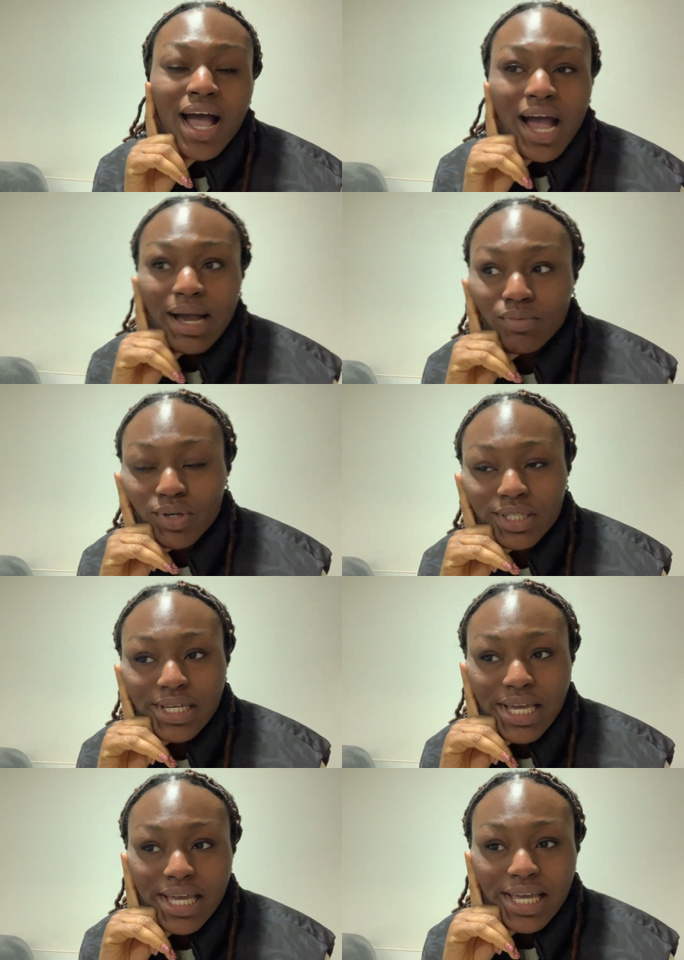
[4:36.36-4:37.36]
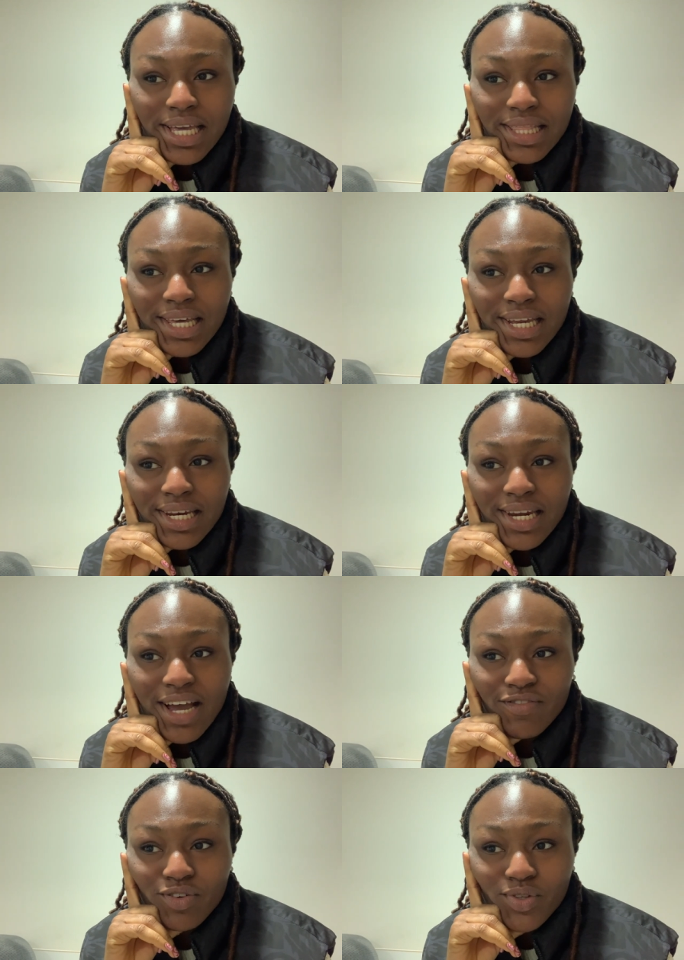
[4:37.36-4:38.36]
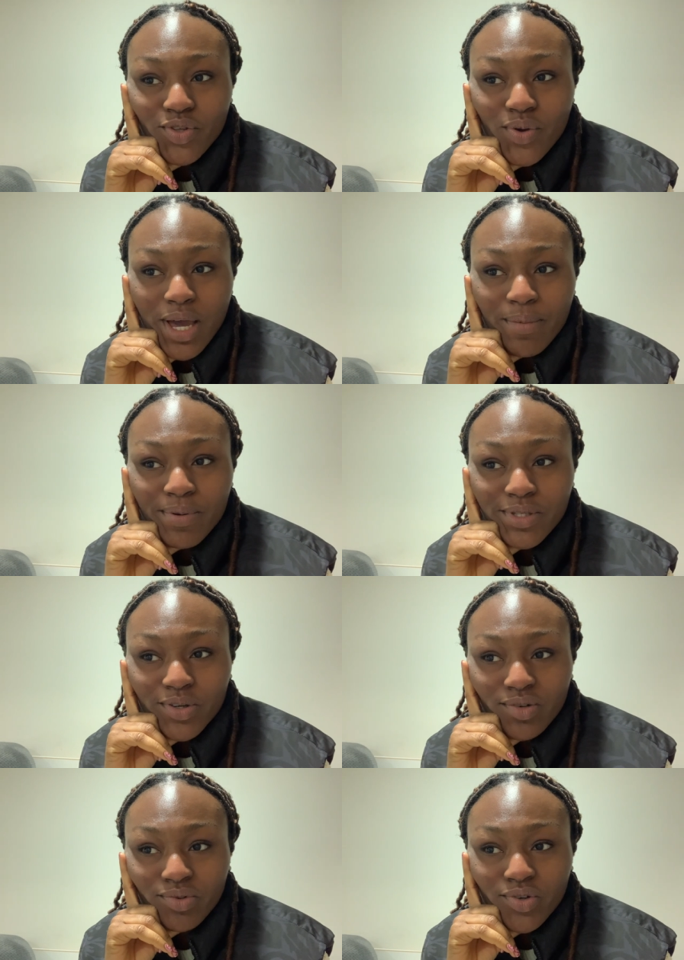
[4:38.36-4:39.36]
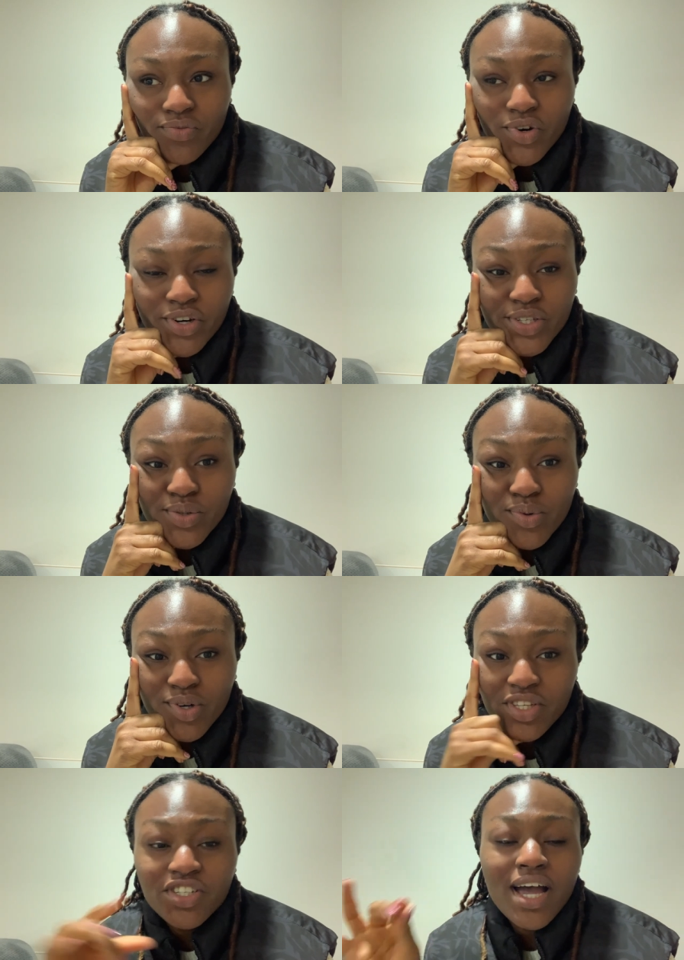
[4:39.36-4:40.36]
I'm going to eat, and then I've got the new episode of Euphoria to watch.